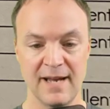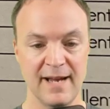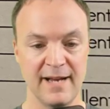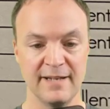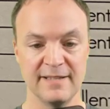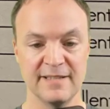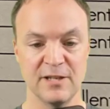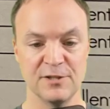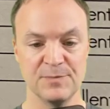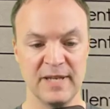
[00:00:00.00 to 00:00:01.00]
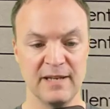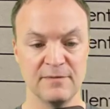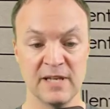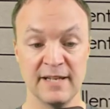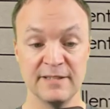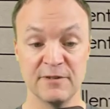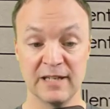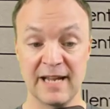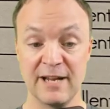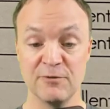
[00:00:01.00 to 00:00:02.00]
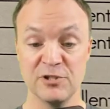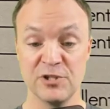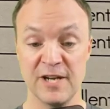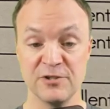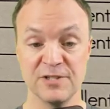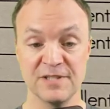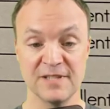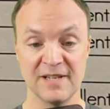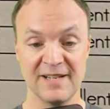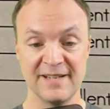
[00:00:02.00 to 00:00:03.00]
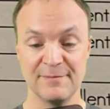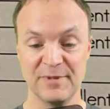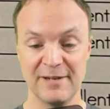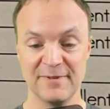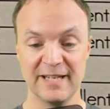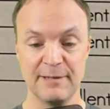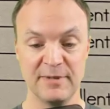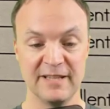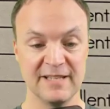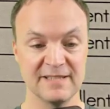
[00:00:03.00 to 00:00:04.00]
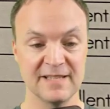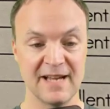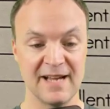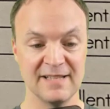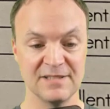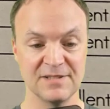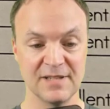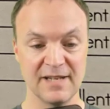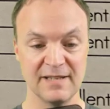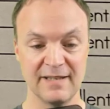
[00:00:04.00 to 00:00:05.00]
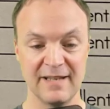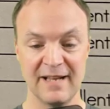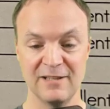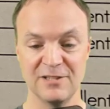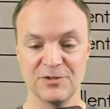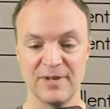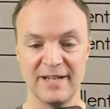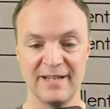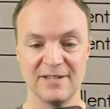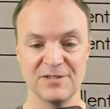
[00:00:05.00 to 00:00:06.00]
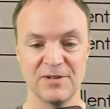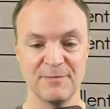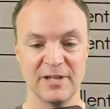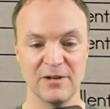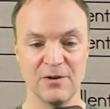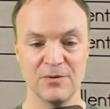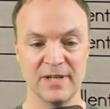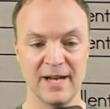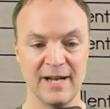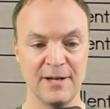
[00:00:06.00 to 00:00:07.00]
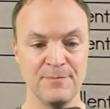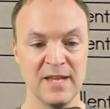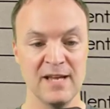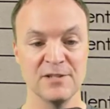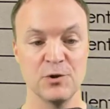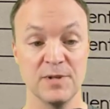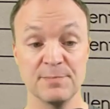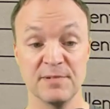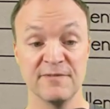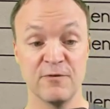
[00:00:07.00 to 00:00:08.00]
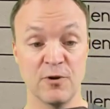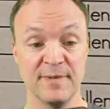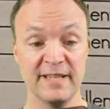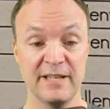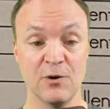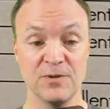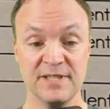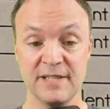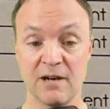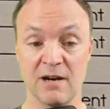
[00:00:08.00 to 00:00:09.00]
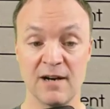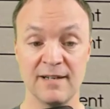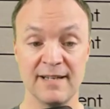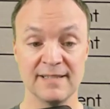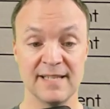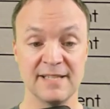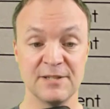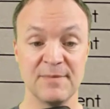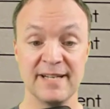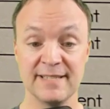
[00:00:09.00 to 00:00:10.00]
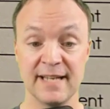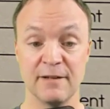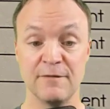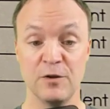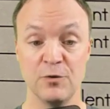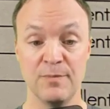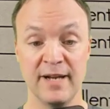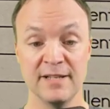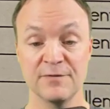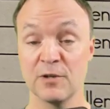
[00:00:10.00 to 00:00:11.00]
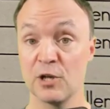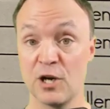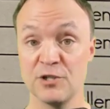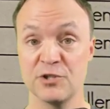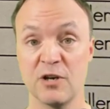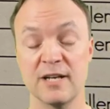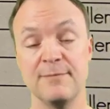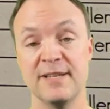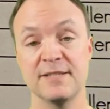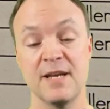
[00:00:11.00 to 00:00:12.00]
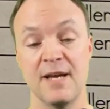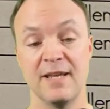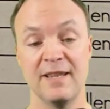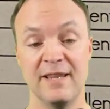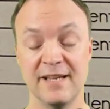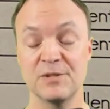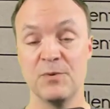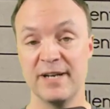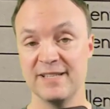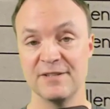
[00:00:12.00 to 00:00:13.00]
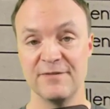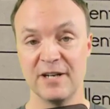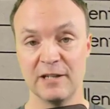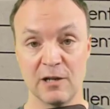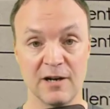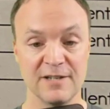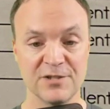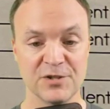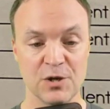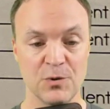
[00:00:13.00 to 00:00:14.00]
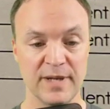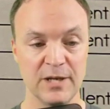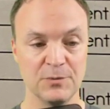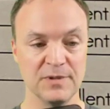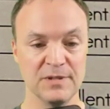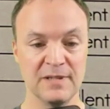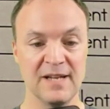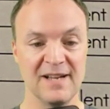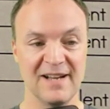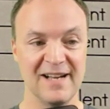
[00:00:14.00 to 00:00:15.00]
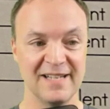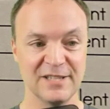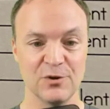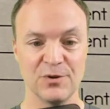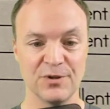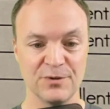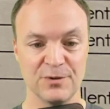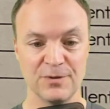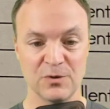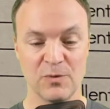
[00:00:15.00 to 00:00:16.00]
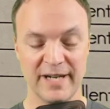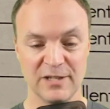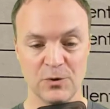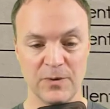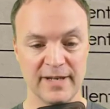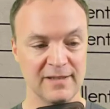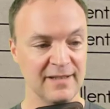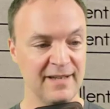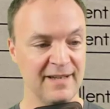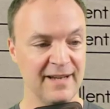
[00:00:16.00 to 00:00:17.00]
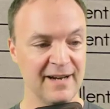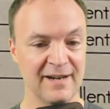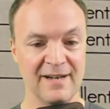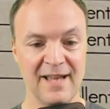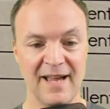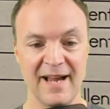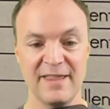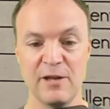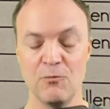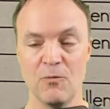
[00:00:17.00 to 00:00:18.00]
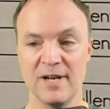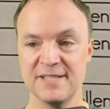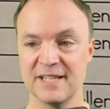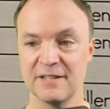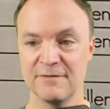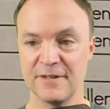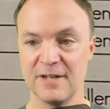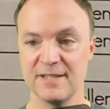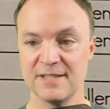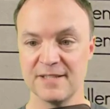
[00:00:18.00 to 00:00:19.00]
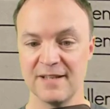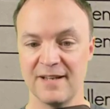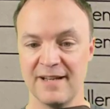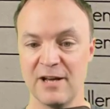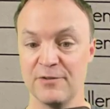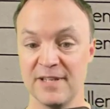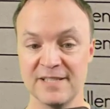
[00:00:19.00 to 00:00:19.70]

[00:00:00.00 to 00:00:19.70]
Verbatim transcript: and it tells me uh, different language changes on it, but I'm keeping this as uh, English right here. So I'm gonna go okay. So it's performing the OCR. It says it might take a few minutes for large documents. This one isn't very large, so it will uh, go through quite quickly here. And then once it converts, now